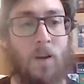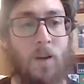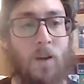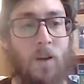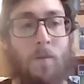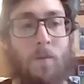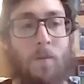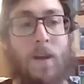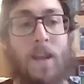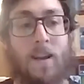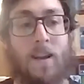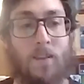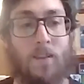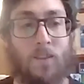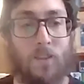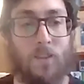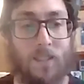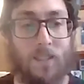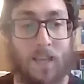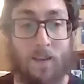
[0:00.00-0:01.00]
and I'll just
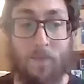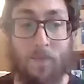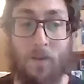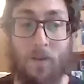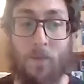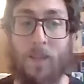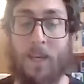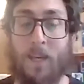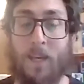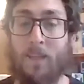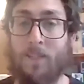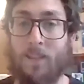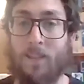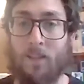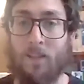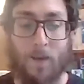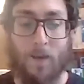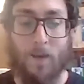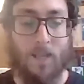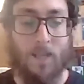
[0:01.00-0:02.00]
say a few thanks and I'll
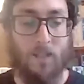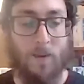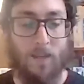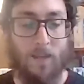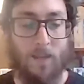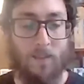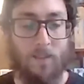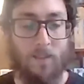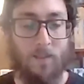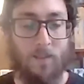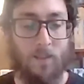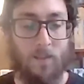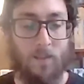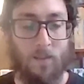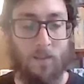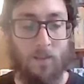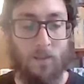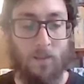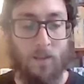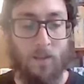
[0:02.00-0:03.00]
pass you back to
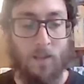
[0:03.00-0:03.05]
Duncan.